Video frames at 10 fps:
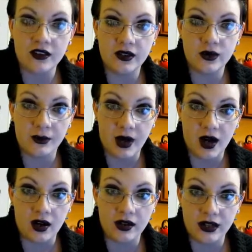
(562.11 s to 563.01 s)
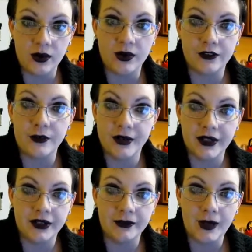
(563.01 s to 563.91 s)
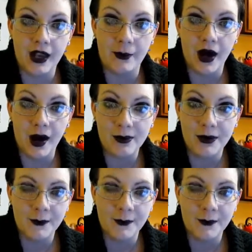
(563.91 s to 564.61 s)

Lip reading: into a bar and orders a beer and a mop.